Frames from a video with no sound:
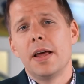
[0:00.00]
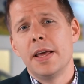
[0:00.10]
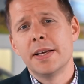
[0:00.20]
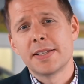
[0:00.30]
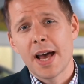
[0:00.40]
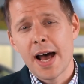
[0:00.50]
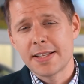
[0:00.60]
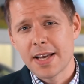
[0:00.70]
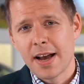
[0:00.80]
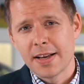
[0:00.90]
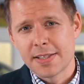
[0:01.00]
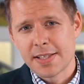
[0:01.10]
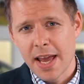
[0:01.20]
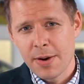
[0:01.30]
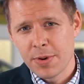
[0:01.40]
Is a hot dog a
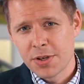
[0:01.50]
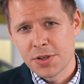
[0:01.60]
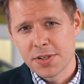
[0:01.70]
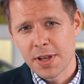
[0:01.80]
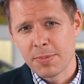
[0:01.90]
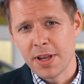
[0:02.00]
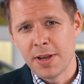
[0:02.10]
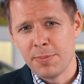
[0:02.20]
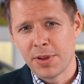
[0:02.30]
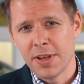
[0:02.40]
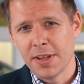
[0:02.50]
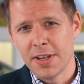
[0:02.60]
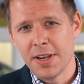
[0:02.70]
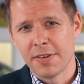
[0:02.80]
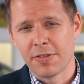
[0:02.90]
sandwich or something
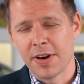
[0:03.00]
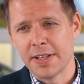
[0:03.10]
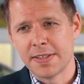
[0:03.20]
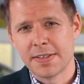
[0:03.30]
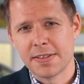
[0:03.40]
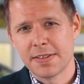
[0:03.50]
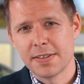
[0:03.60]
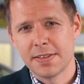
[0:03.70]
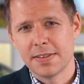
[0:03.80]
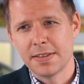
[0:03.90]
completely different?